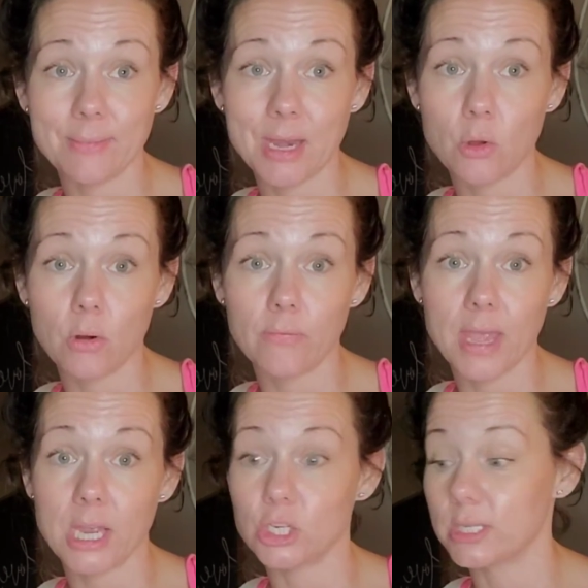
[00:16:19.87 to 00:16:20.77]
Get
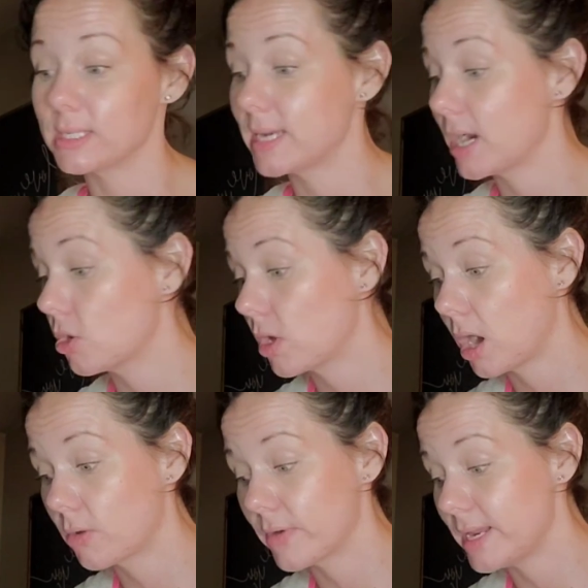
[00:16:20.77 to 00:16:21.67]
notifications. Tarot
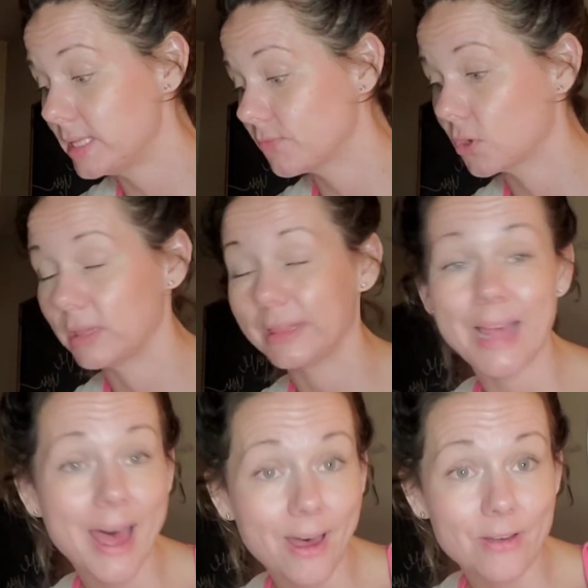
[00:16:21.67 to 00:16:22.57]
card readings for
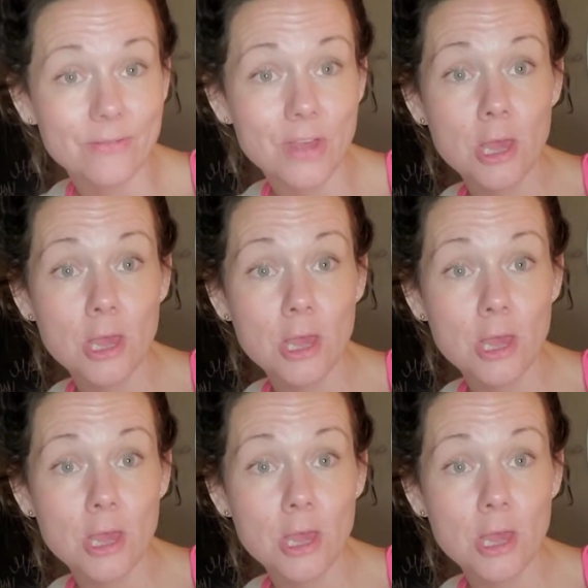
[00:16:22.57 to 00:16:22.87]
love,